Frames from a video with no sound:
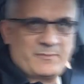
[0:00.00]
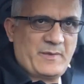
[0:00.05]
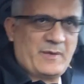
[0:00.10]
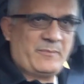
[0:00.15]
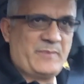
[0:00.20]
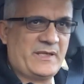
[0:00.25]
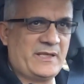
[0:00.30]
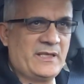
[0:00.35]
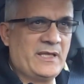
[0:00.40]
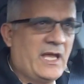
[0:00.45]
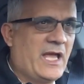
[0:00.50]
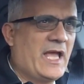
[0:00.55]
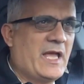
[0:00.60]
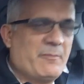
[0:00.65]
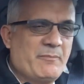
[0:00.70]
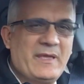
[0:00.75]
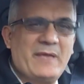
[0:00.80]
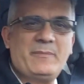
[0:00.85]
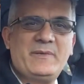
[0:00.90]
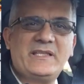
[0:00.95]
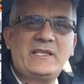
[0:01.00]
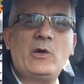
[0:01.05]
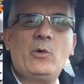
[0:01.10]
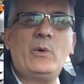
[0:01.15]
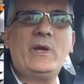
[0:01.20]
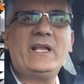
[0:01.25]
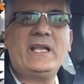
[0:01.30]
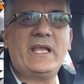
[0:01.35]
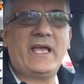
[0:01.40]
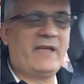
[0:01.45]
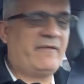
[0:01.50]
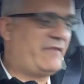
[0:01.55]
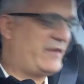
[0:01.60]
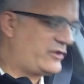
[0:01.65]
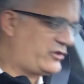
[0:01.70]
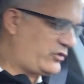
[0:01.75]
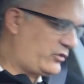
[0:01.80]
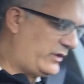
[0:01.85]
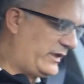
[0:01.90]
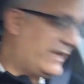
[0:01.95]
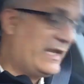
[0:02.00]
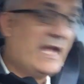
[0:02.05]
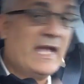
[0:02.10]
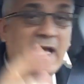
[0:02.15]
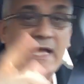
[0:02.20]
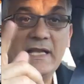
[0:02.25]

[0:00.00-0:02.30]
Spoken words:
Maybe they will eventually.